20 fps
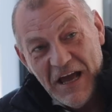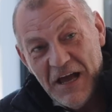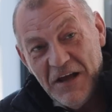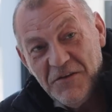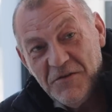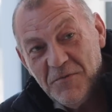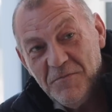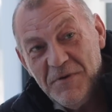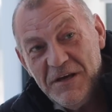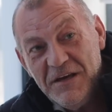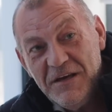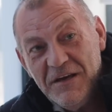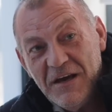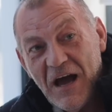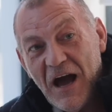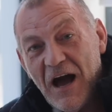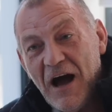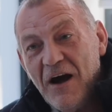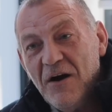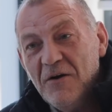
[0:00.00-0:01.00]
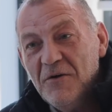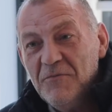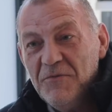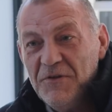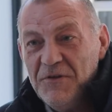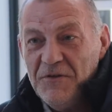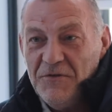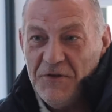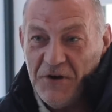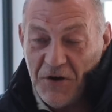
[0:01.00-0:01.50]
to me, how
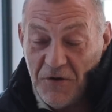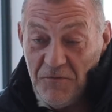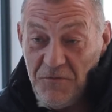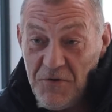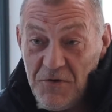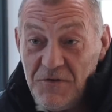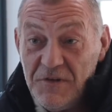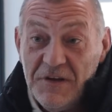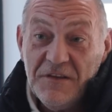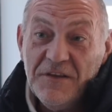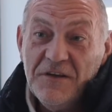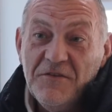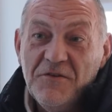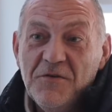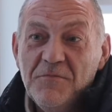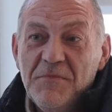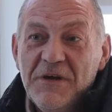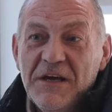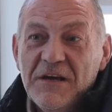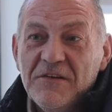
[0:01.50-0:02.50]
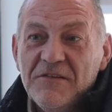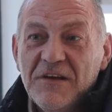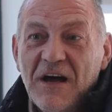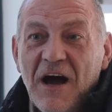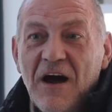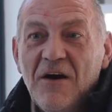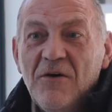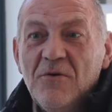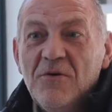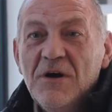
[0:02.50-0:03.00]
the confusing thing to me is
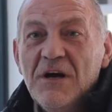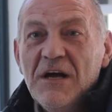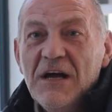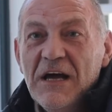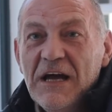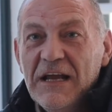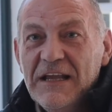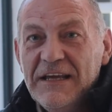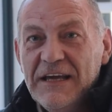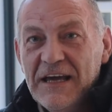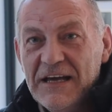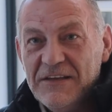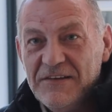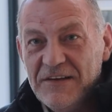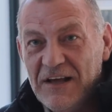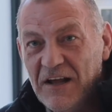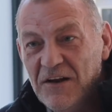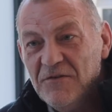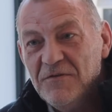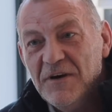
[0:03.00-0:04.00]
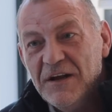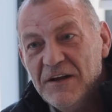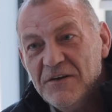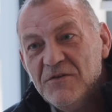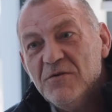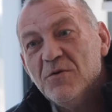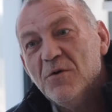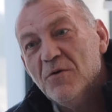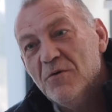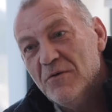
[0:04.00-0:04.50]
how it gets elevated
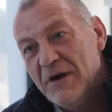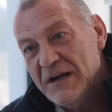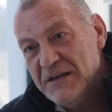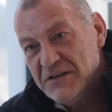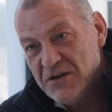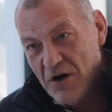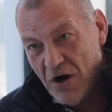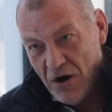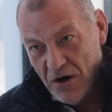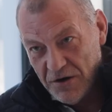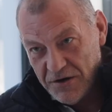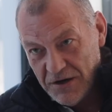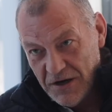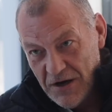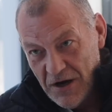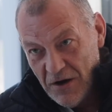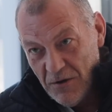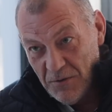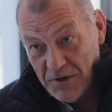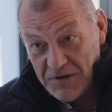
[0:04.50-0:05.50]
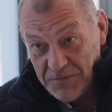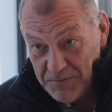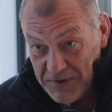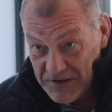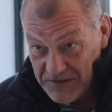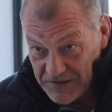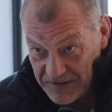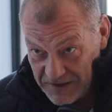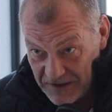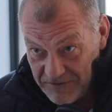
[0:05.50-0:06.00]
to a red card, which
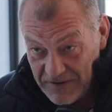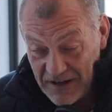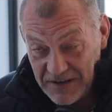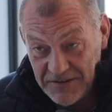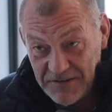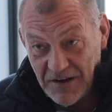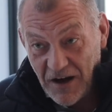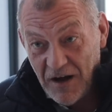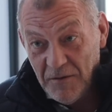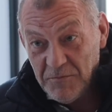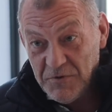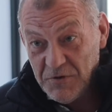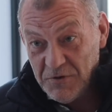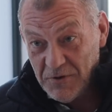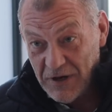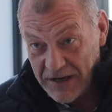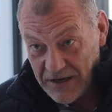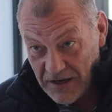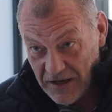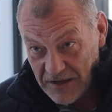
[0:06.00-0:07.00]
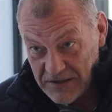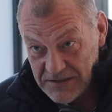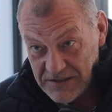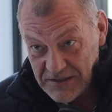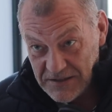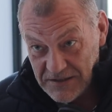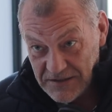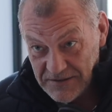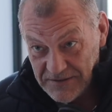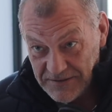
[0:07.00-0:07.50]
means that they've had time to analyse
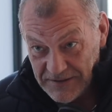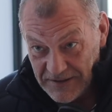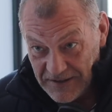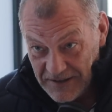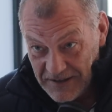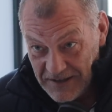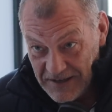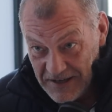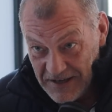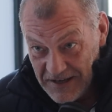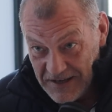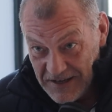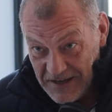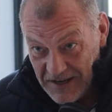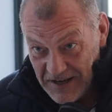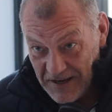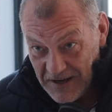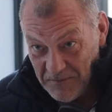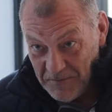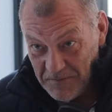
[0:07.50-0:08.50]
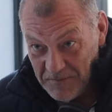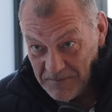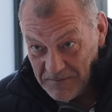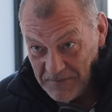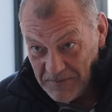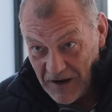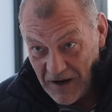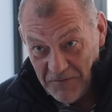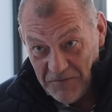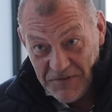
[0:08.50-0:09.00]
it.
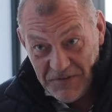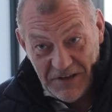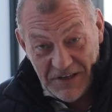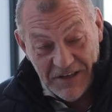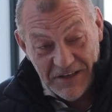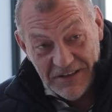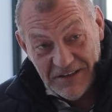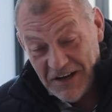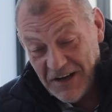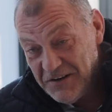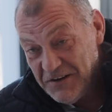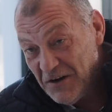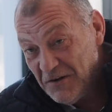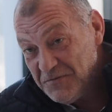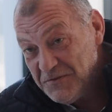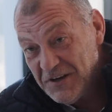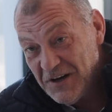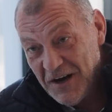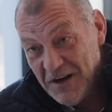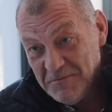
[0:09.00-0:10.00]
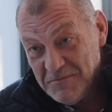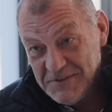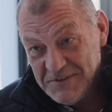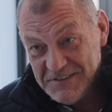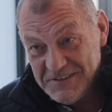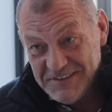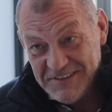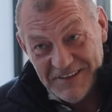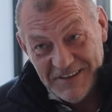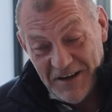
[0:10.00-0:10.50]
I've seen it enough
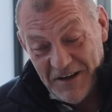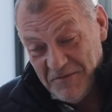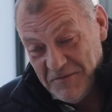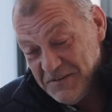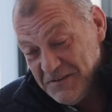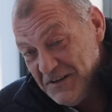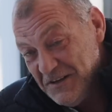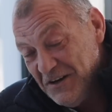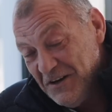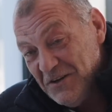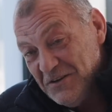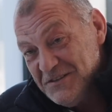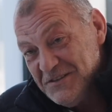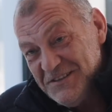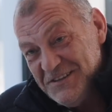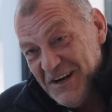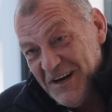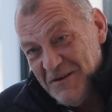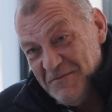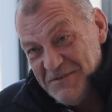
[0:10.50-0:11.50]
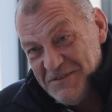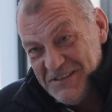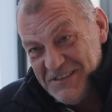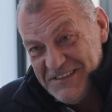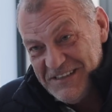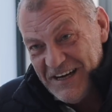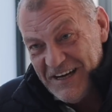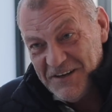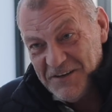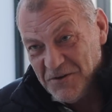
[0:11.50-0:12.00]
times. I've seen it lots of times. The
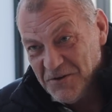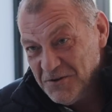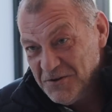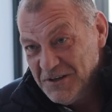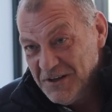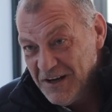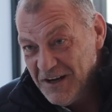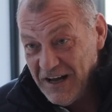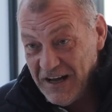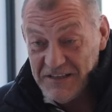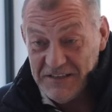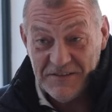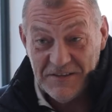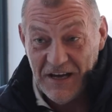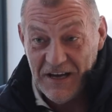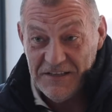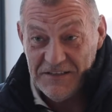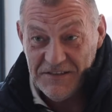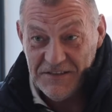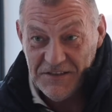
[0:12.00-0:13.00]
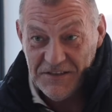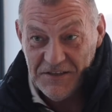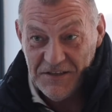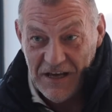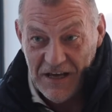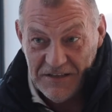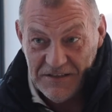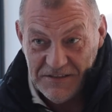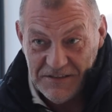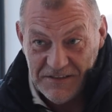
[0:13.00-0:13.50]
tackle, as
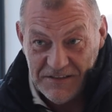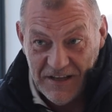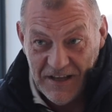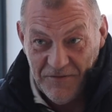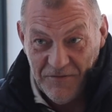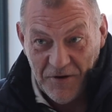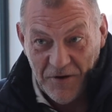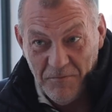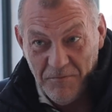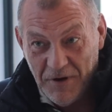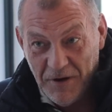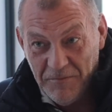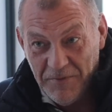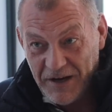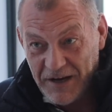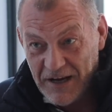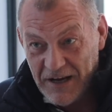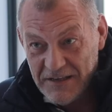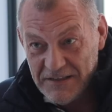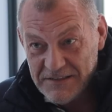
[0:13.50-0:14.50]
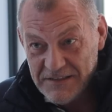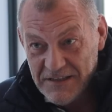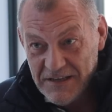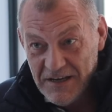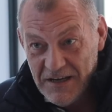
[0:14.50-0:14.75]
the South African public has.